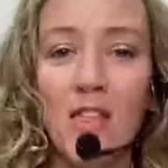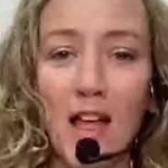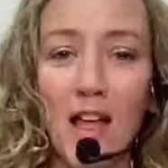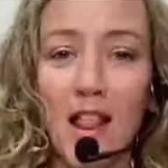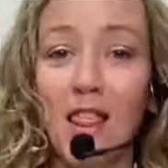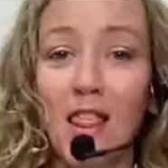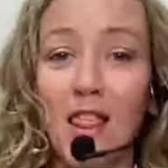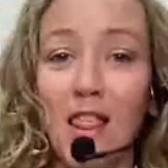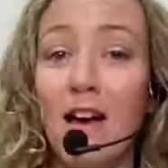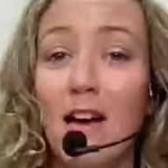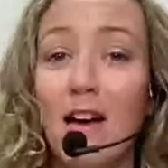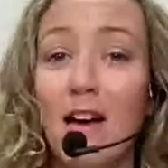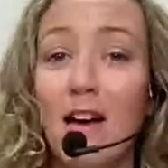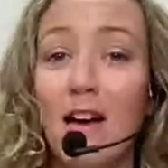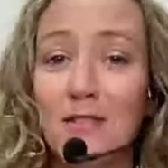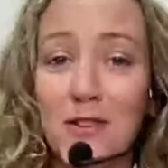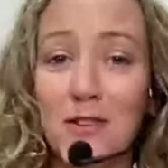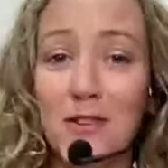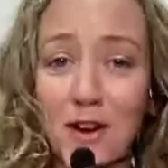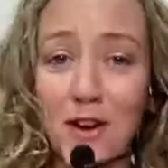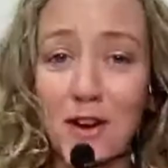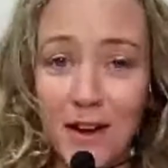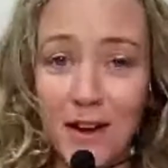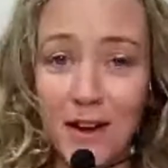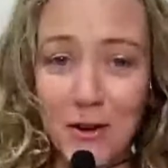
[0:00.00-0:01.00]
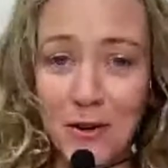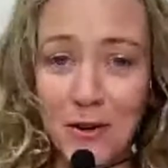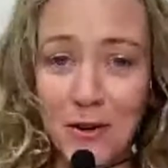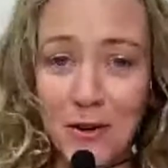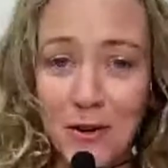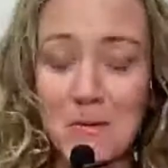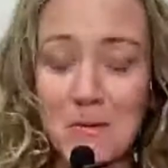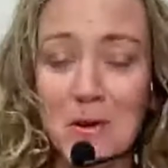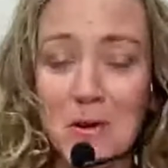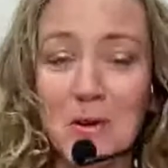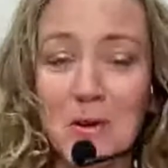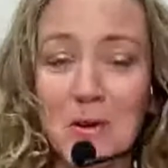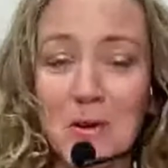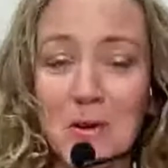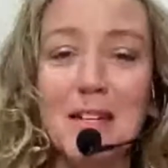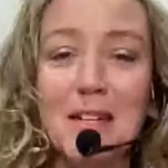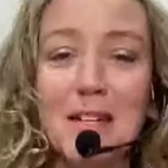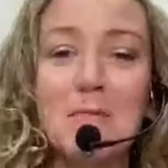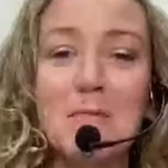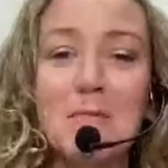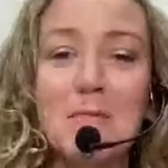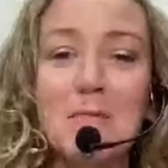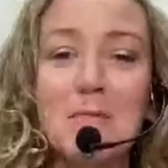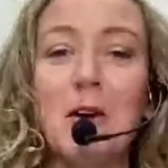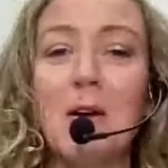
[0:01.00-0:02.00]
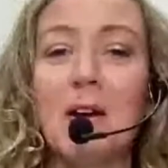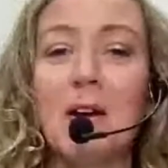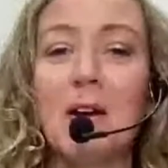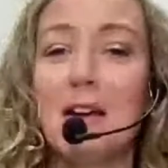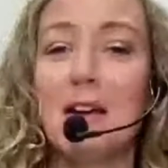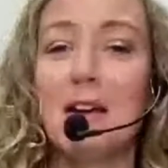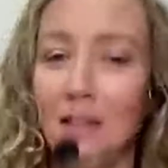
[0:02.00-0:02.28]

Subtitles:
the love drug hormone is going to be going.